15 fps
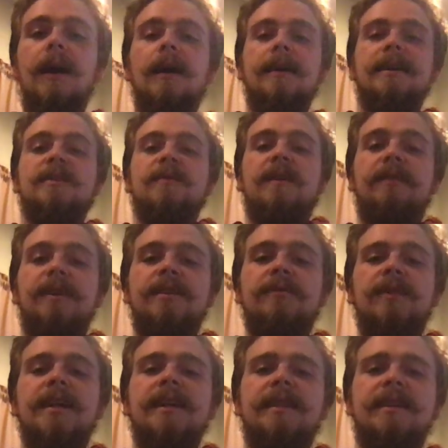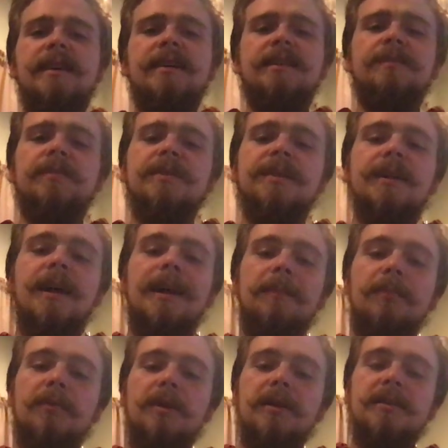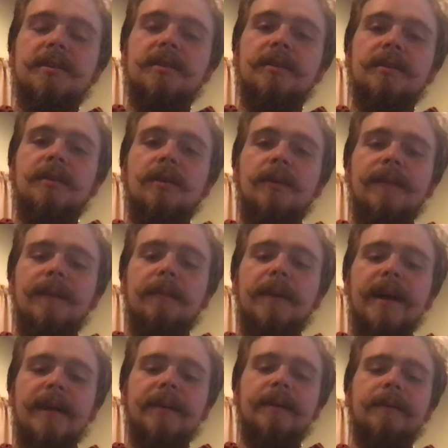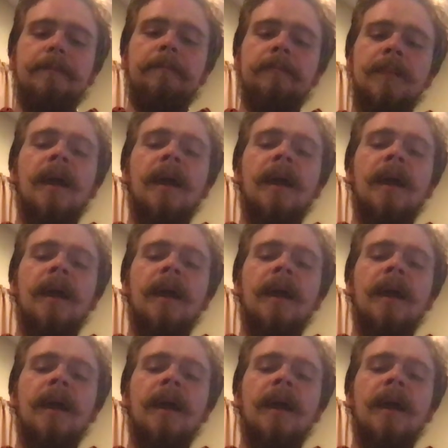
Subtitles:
Because whenever I do it like this, it puts a lot of pressure on the magnet,